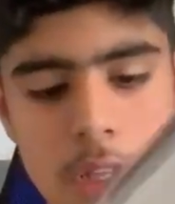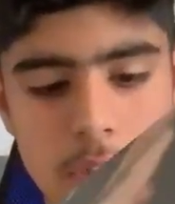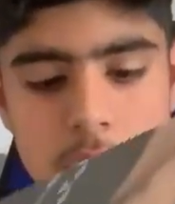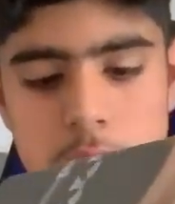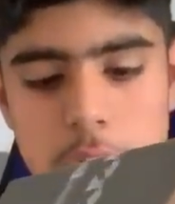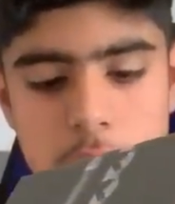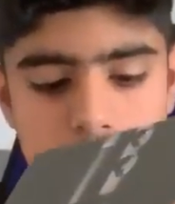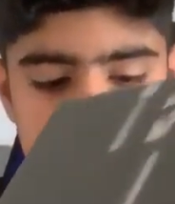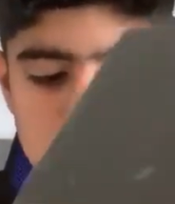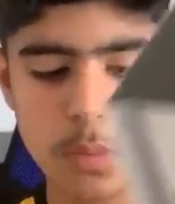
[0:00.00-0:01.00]
It's
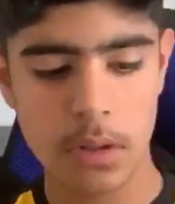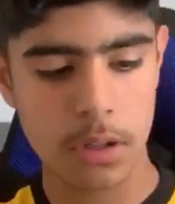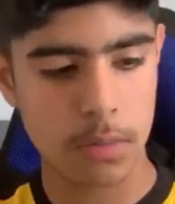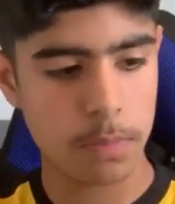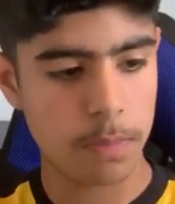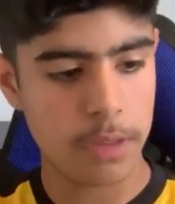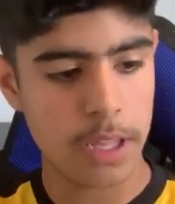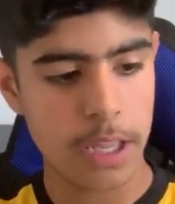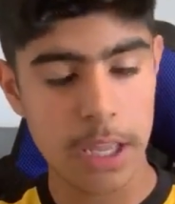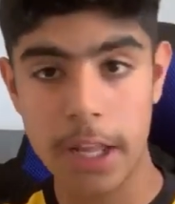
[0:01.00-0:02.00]
included with a...
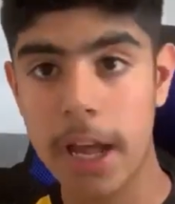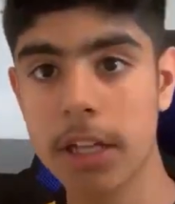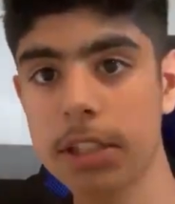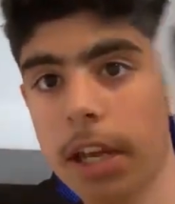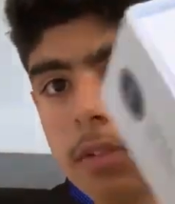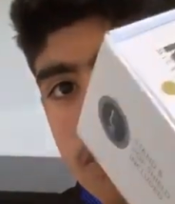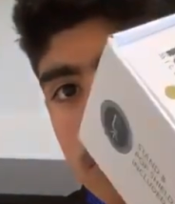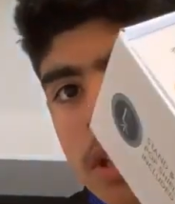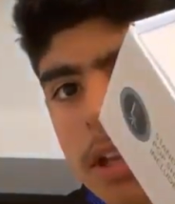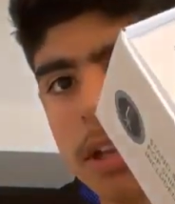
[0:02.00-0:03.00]
It has a
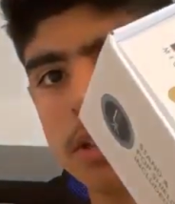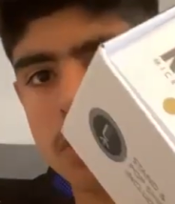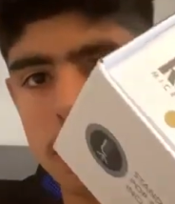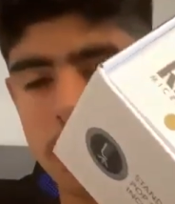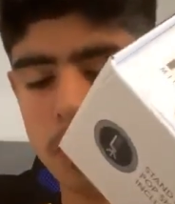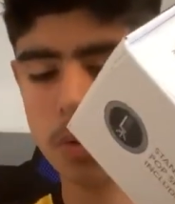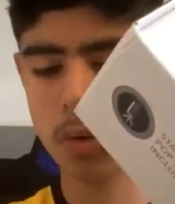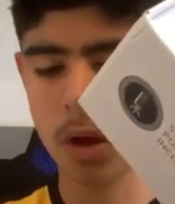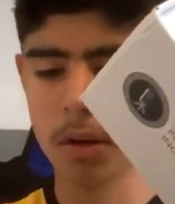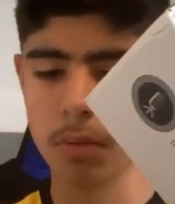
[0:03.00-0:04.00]
headphone thing in it, so if
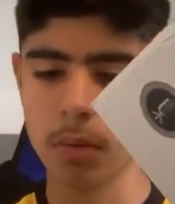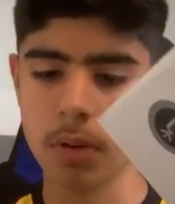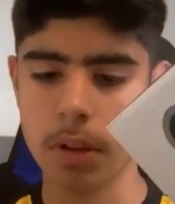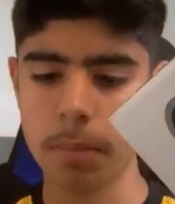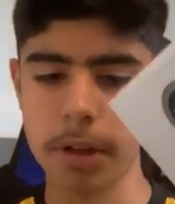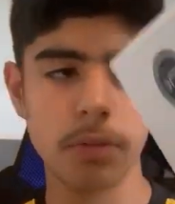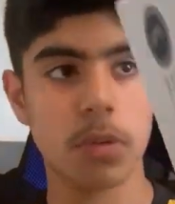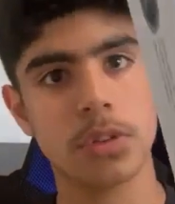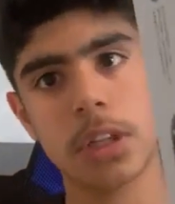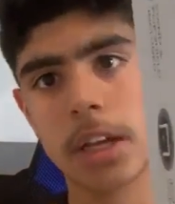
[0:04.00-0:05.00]
you have one of them
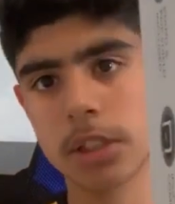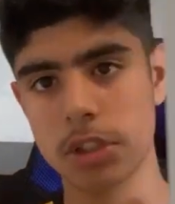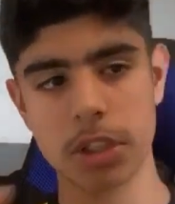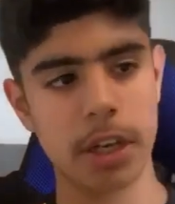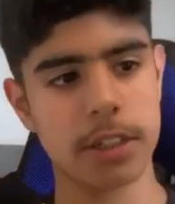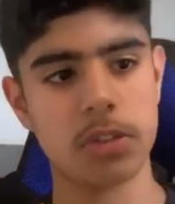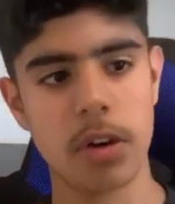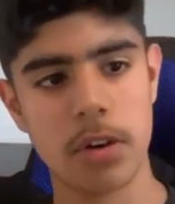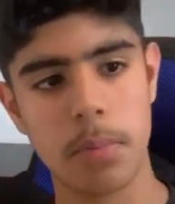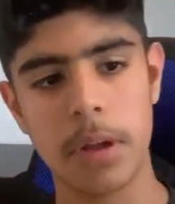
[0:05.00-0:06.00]
headphones that can just connect
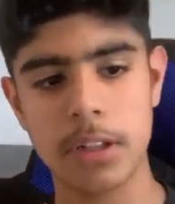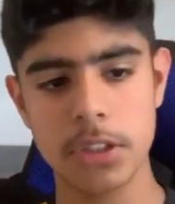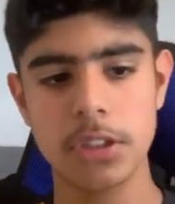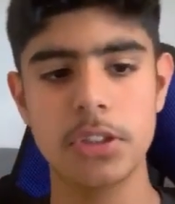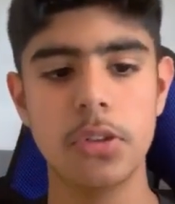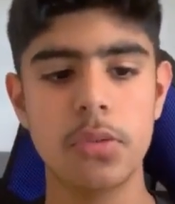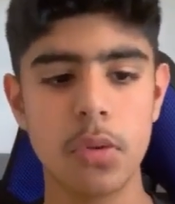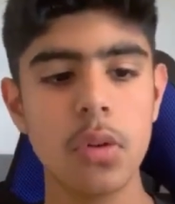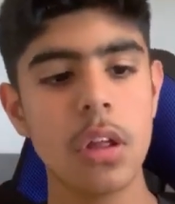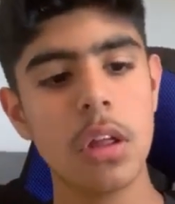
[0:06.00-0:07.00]
straight to the mic, this is
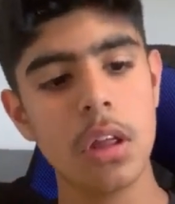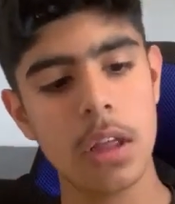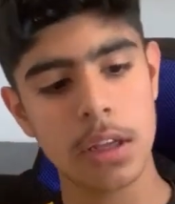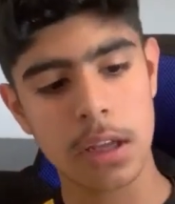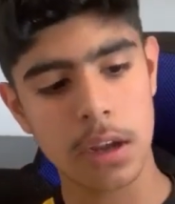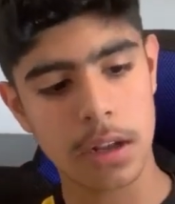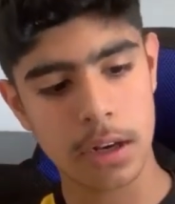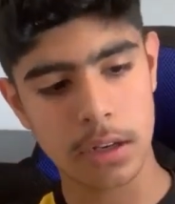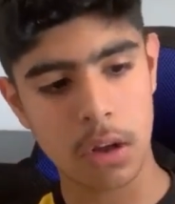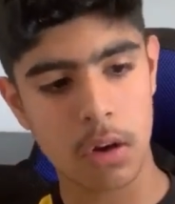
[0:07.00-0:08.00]
useful. It can
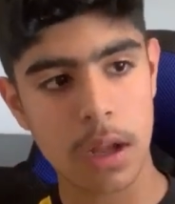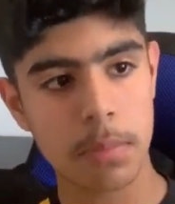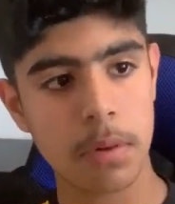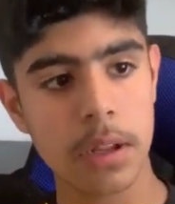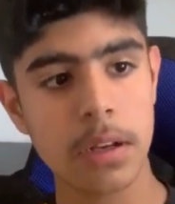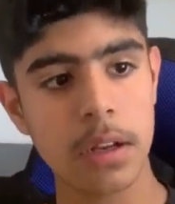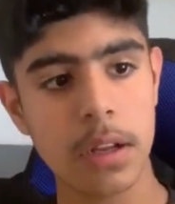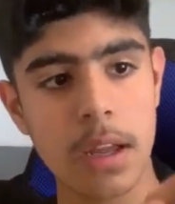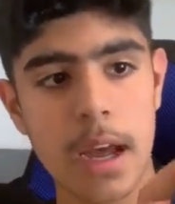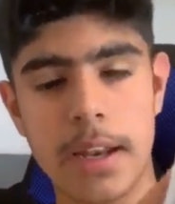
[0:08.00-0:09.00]
connect to your iPad,
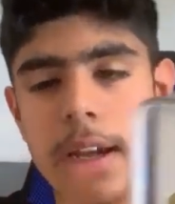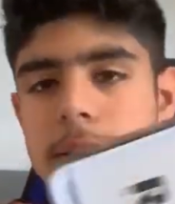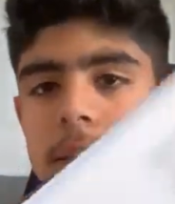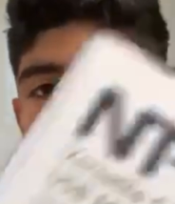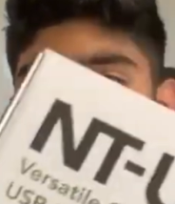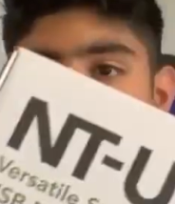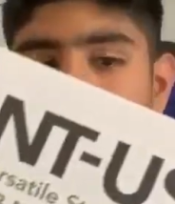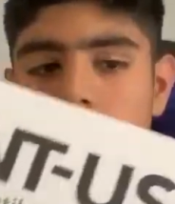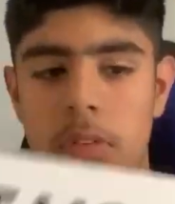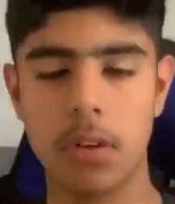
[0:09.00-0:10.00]
and it has a
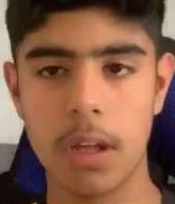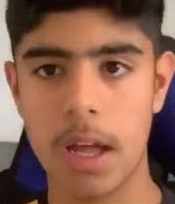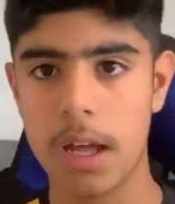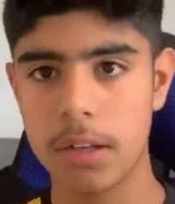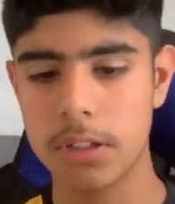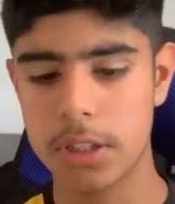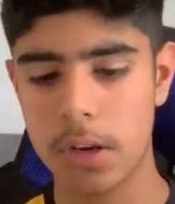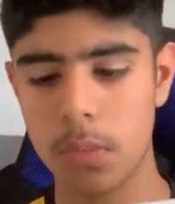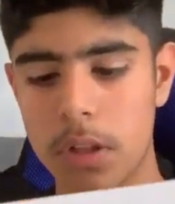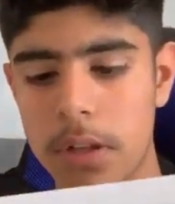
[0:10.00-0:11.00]
pop filter and a
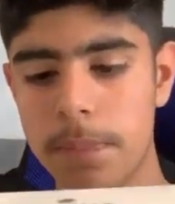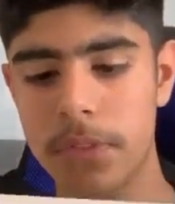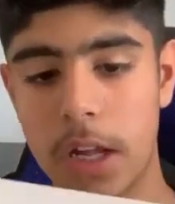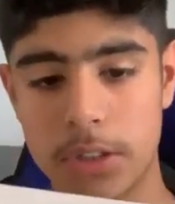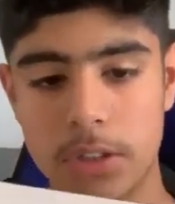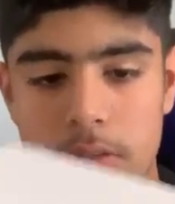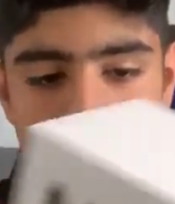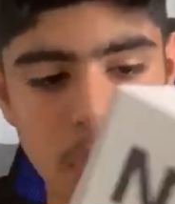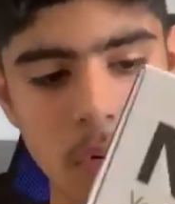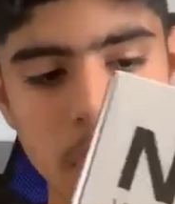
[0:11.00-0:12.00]
stand with it. That's
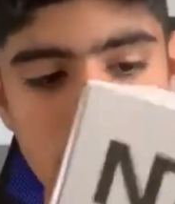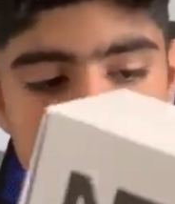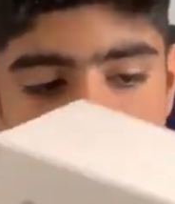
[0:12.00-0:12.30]
really good.